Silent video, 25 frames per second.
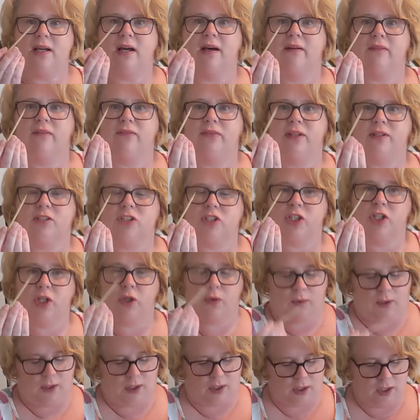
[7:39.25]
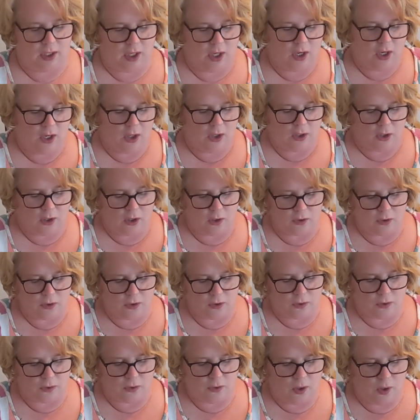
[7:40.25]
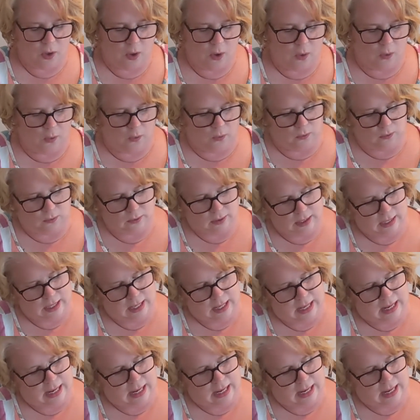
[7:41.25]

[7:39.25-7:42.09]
of the skewer goes through the hole